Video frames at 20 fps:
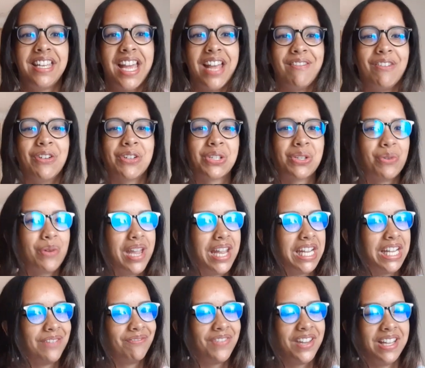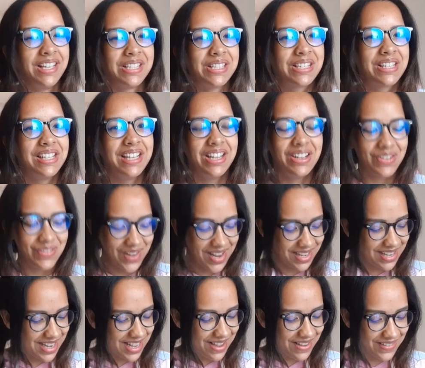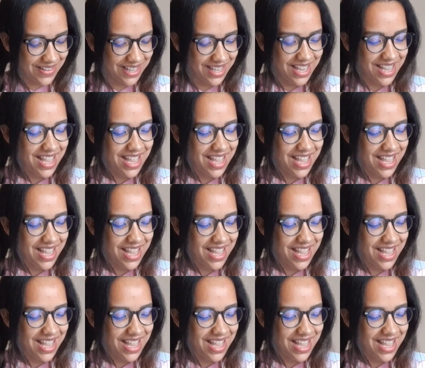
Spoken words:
I'm also wearing a pink skirt right now.